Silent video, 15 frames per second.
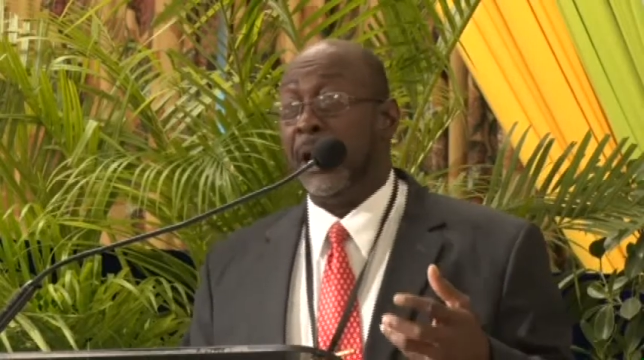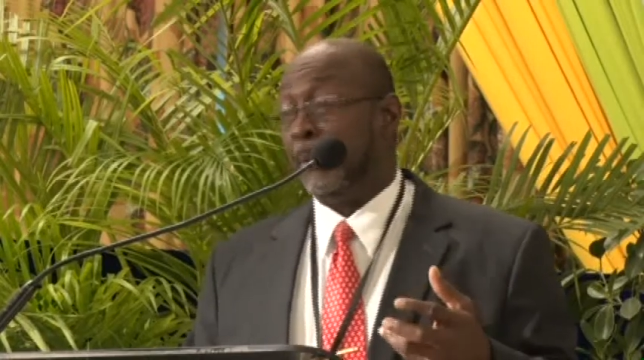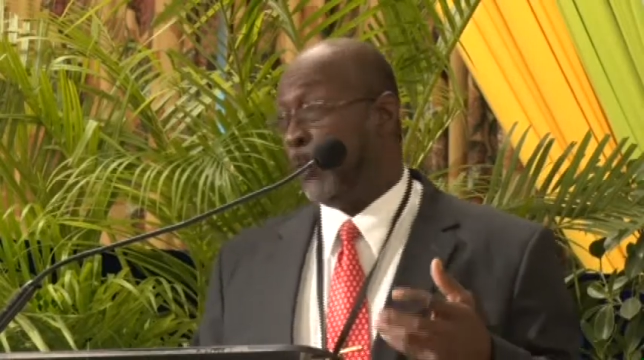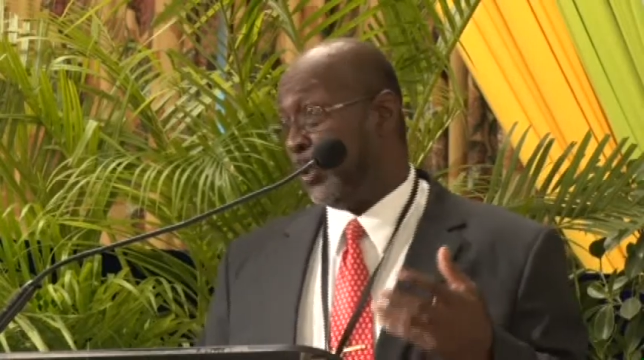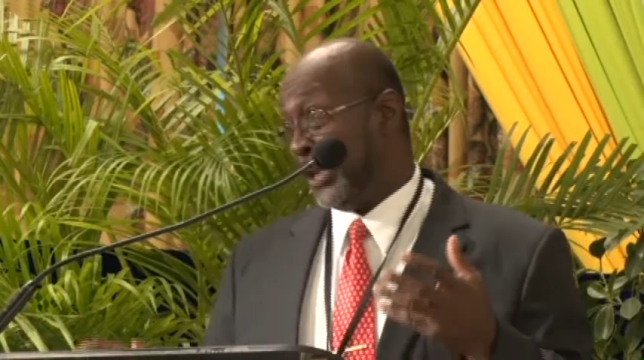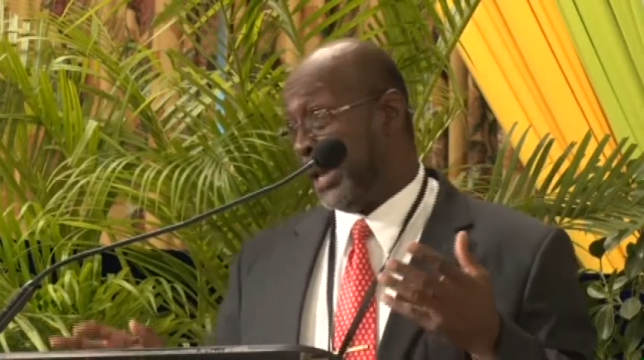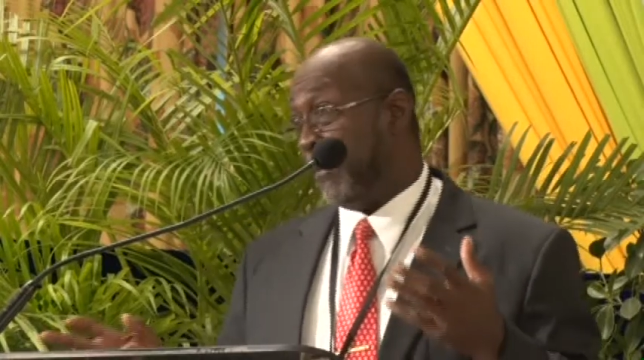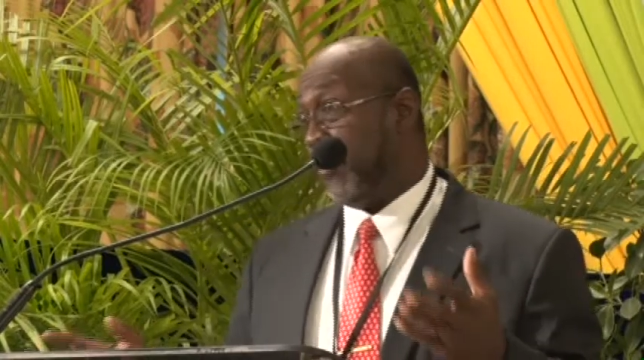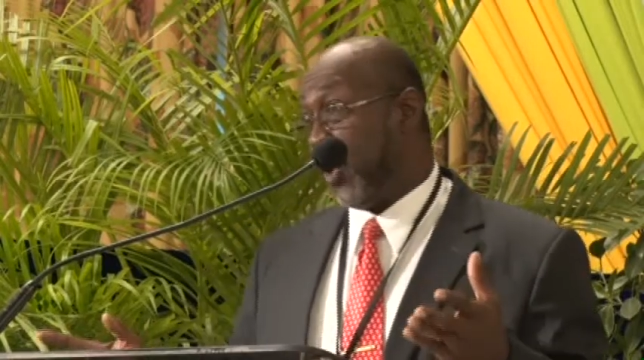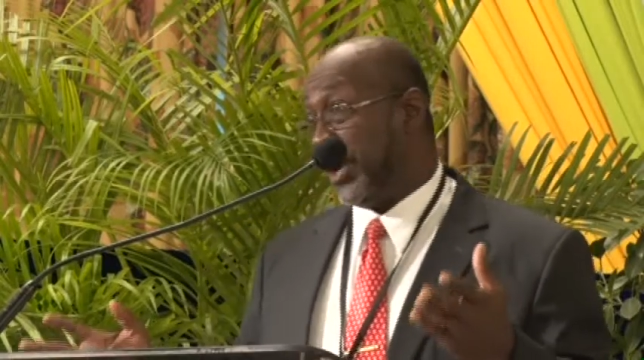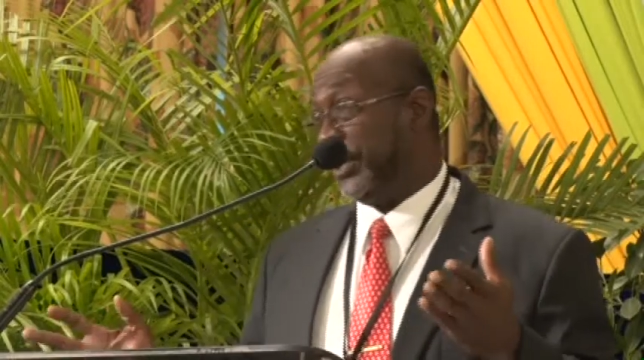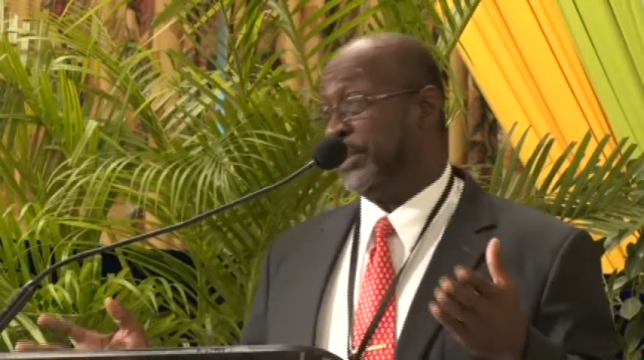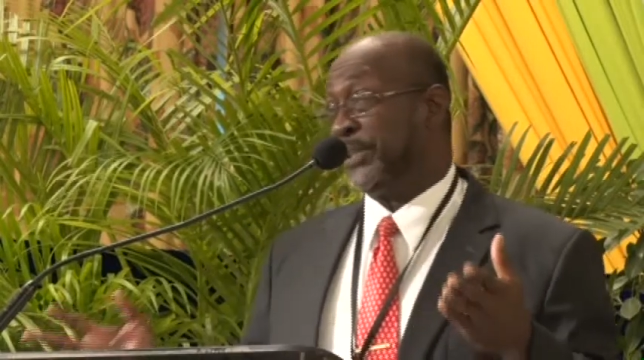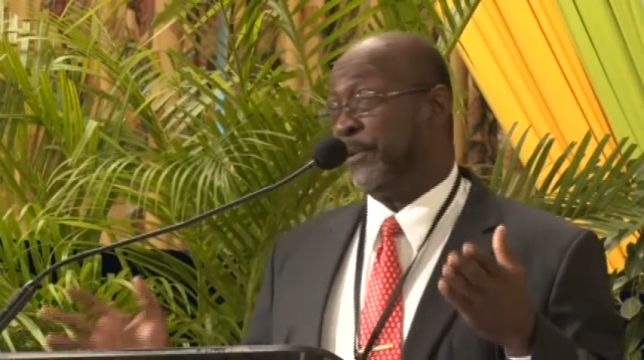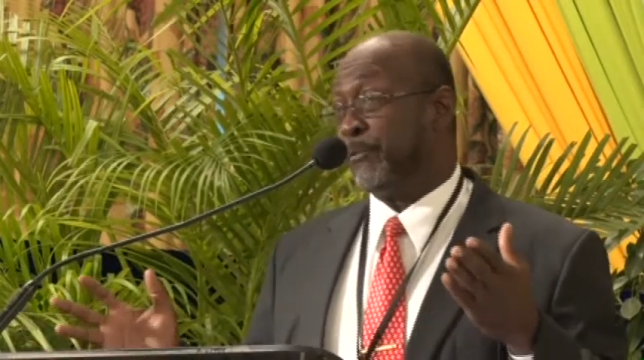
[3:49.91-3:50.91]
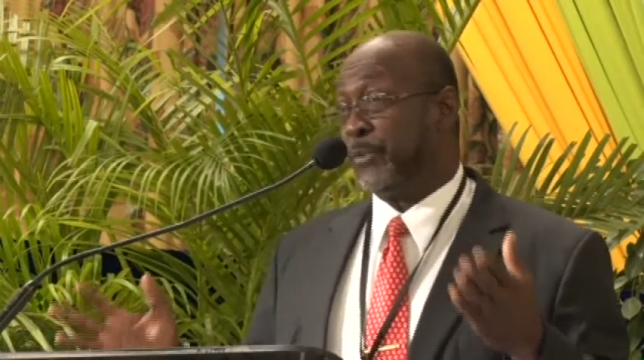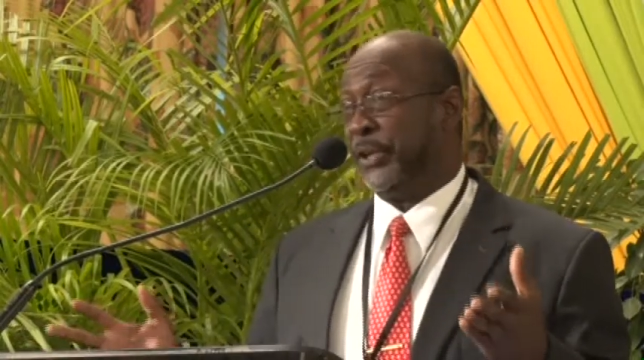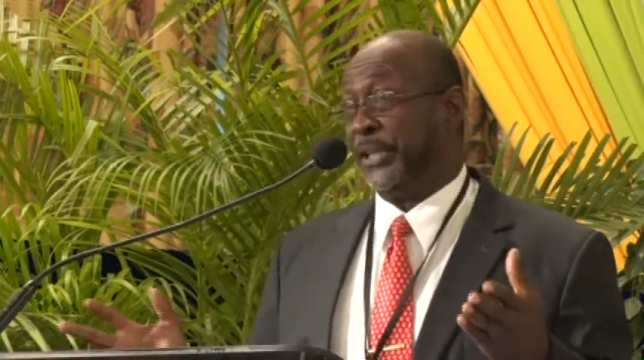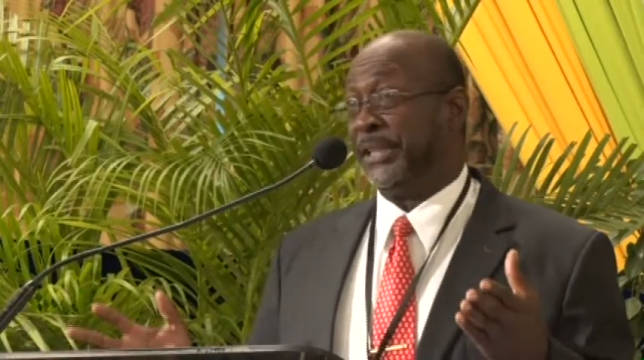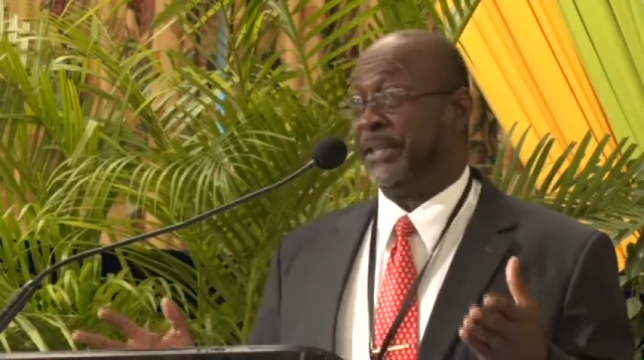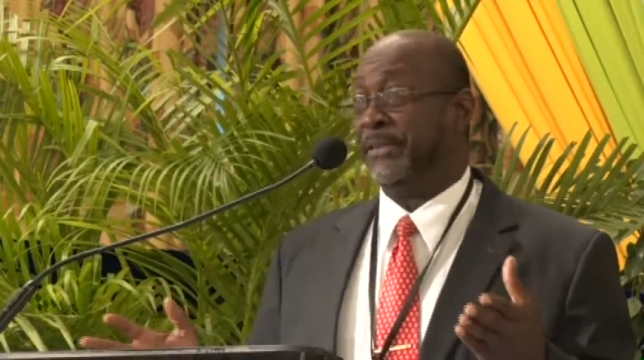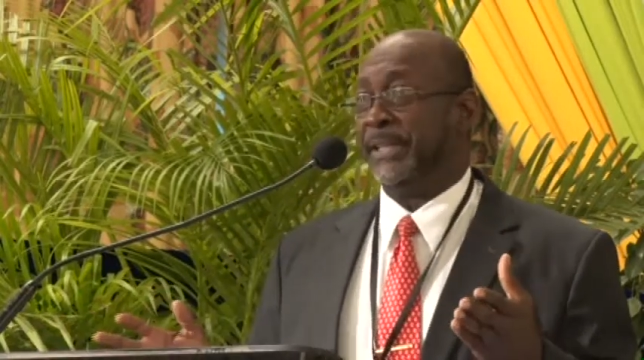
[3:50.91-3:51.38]
about the importance of
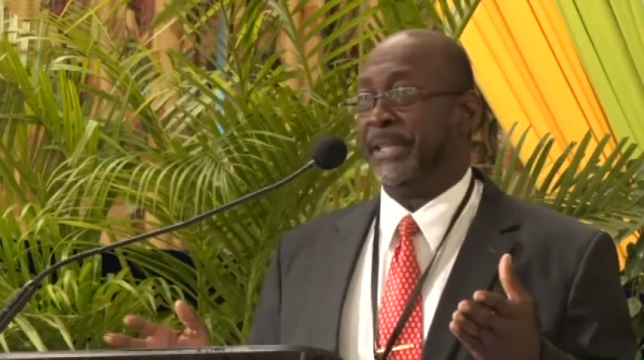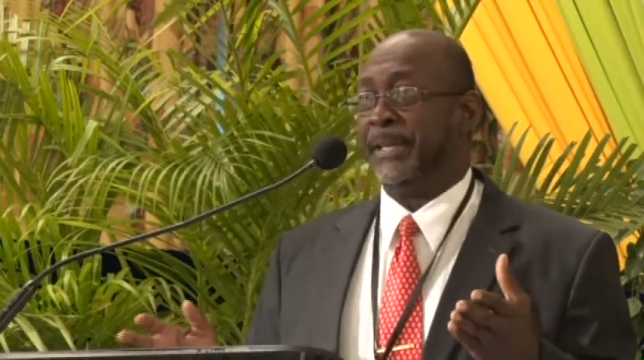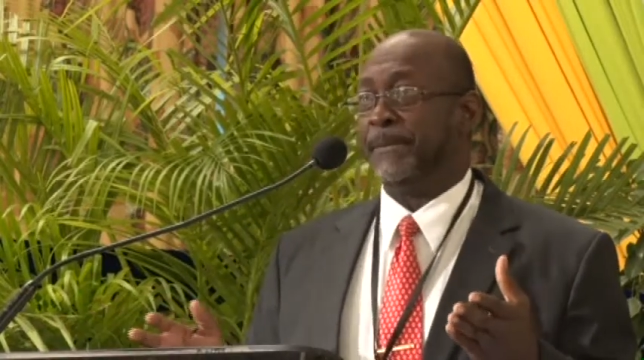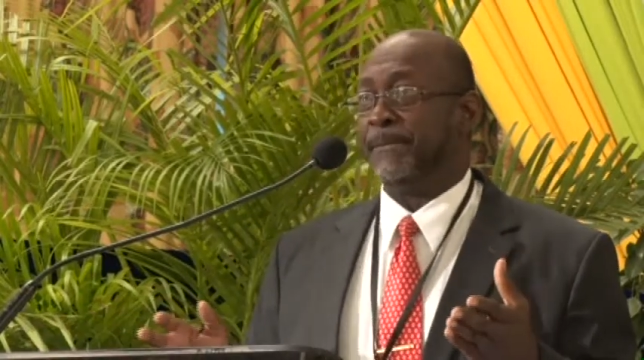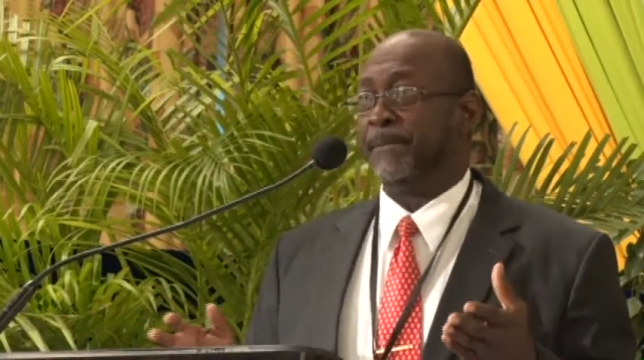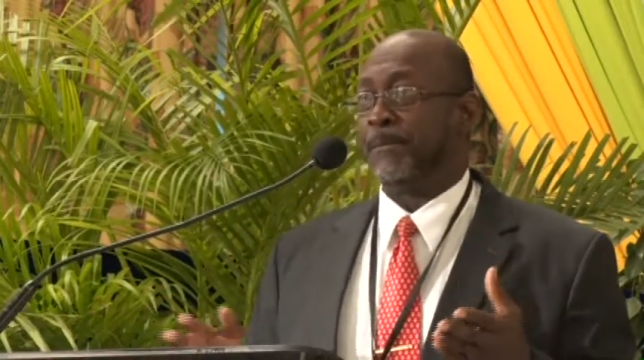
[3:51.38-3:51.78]
productivity.